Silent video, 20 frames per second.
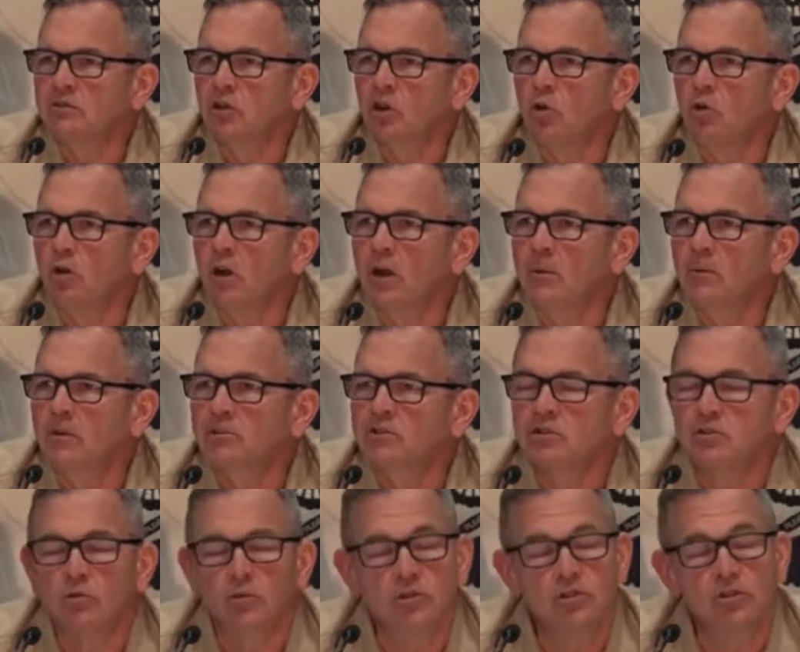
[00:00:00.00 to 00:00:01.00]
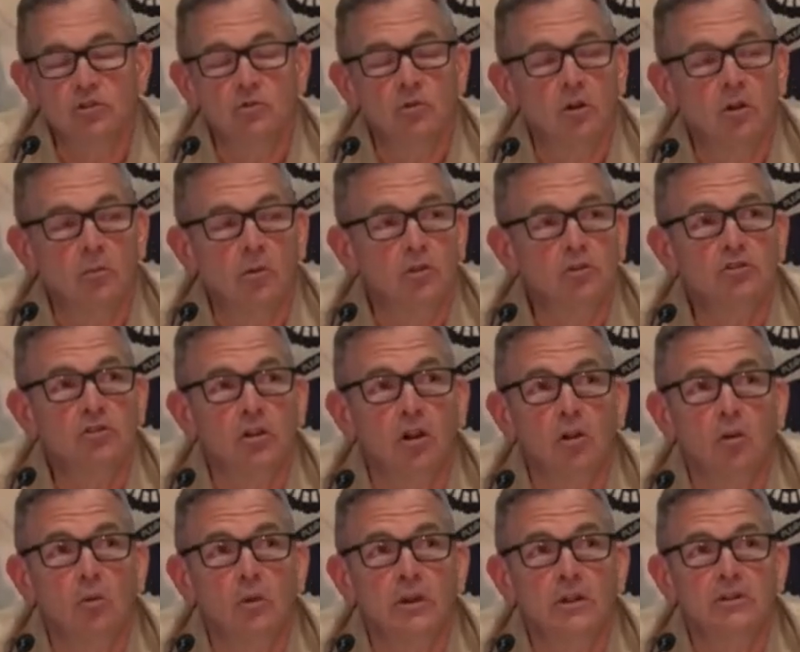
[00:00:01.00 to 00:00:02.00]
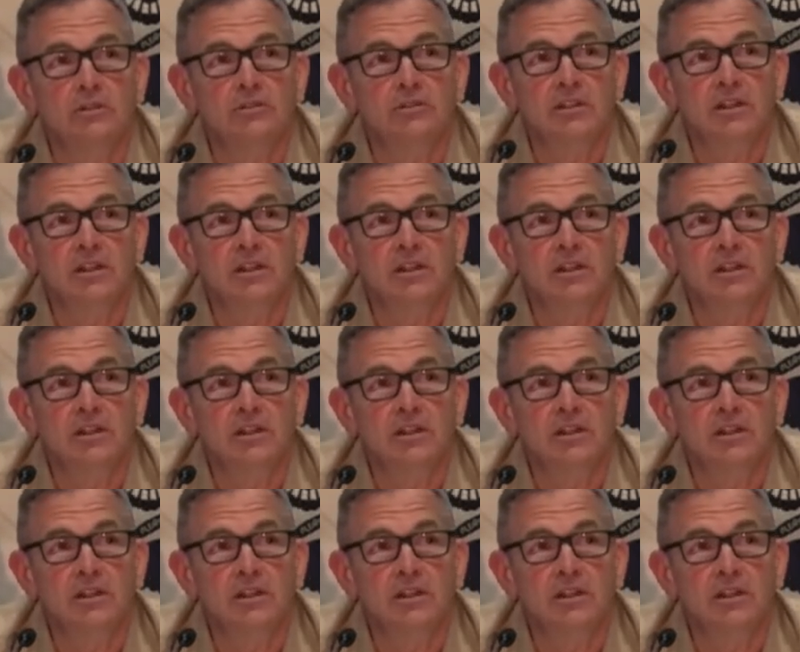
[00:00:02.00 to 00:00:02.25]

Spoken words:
requirements to which you almost always